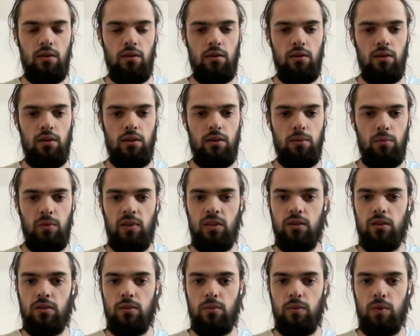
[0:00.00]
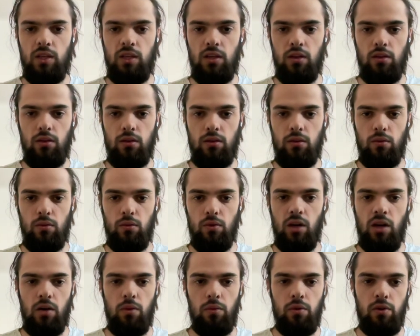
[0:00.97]
it means we can do
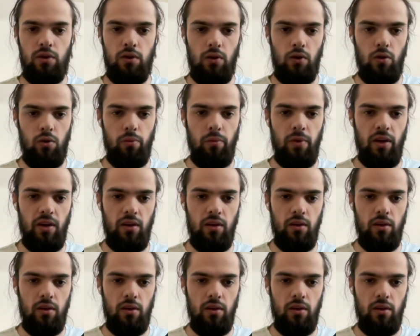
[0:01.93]
our callback.